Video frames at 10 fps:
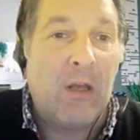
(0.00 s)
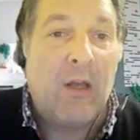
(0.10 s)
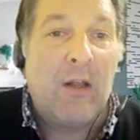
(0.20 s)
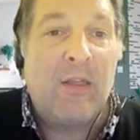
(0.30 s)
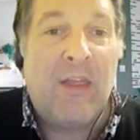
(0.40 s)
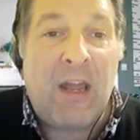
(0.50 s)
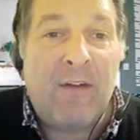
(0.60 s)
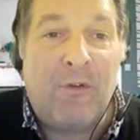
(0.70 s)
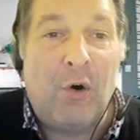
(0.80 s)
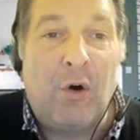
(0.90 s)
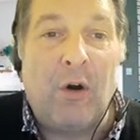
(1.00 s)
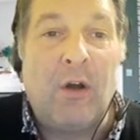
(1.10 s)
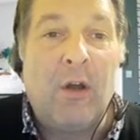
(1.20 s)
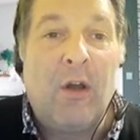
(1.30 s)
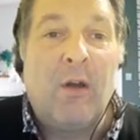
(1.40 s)
Therefore,
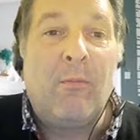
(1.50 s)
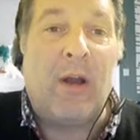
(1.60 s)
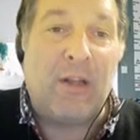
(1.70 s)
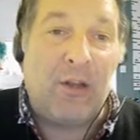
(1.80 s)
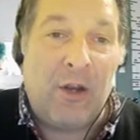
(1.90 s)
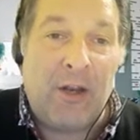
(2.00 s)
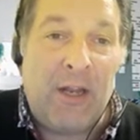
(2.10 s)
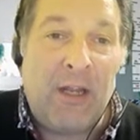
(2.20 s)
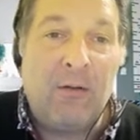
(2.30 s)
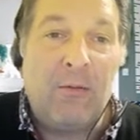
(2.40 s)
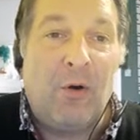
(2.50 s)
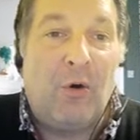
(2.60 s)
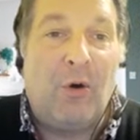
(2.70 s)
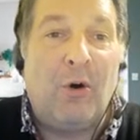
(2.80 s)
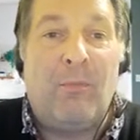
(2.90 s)
by learning
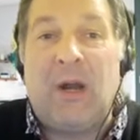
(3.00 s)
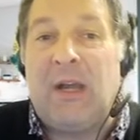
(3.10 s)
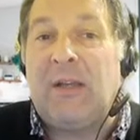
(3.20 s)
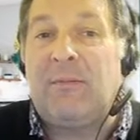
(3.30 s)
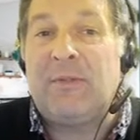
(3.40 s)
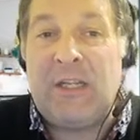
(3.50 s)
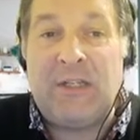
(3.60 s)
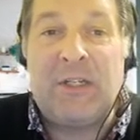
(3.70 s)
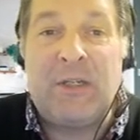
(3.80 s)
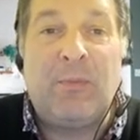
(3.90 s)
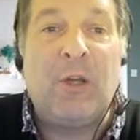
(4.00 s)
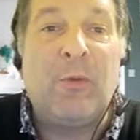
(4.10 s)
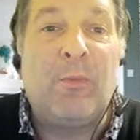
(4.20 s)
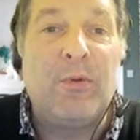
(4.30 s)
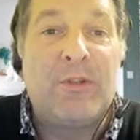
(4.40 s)
or by teaching
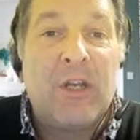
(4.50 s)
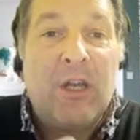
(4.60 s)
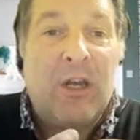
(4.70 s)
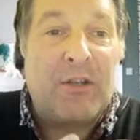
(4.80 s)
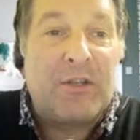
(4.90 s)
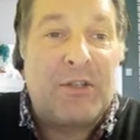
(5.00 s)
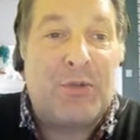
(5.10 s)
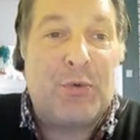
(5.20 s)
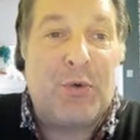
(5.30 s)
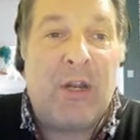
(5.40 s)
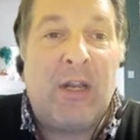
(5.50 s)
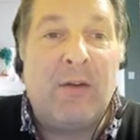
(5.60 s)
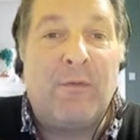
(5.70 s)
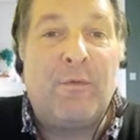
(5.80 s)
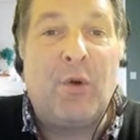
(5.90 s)
pupils a string of
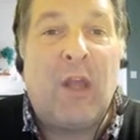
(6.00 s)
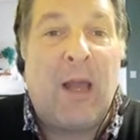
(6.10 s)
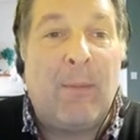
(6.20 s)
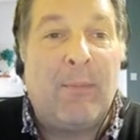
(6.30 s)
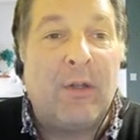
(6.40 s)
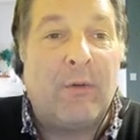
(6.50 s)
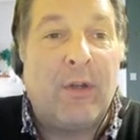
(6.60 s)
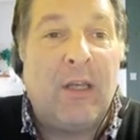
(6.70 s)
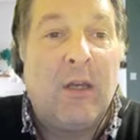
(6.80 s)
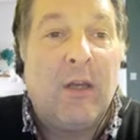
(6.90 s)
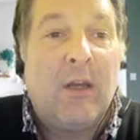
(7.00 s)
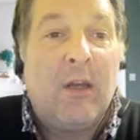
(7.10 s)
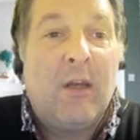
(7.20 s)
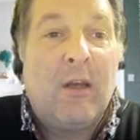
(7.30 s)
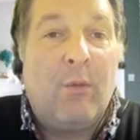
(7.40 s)
vocabulary,
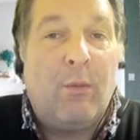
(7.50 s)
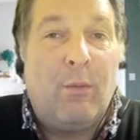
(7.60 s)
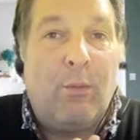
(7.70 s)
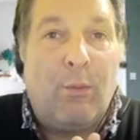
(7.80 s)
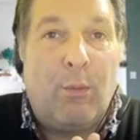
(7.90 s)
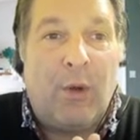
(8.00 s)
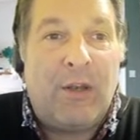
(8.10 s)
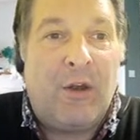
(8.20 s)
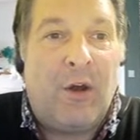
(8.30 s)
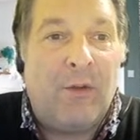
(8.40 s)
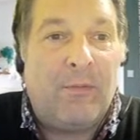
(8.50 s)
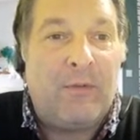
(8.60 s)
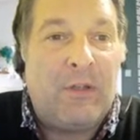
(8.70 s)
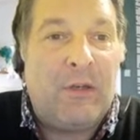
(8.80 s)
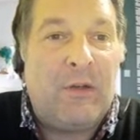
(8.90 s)
we're not
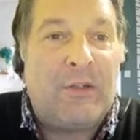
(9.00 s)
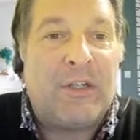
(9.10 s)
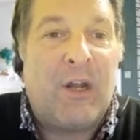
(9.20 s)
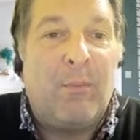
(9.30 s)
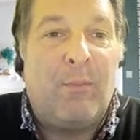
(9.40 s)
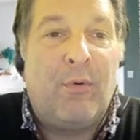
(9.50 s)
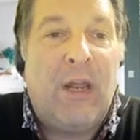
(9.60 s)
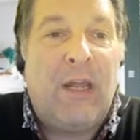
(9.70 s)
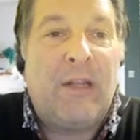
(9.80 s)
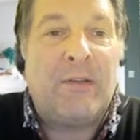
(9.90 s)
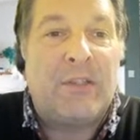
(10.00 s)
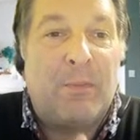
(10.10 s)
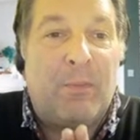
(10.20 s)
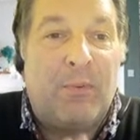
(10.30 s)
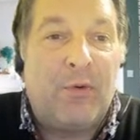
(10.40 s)
using our brains to
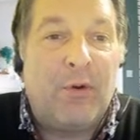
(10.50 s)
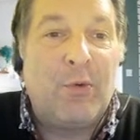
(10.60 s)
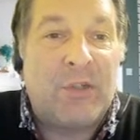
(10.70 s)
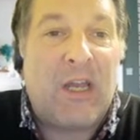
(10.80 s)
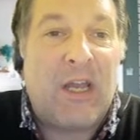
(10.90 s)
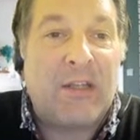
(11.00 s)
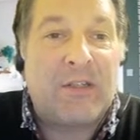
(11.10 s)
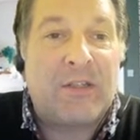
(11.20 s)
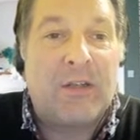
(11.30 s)
process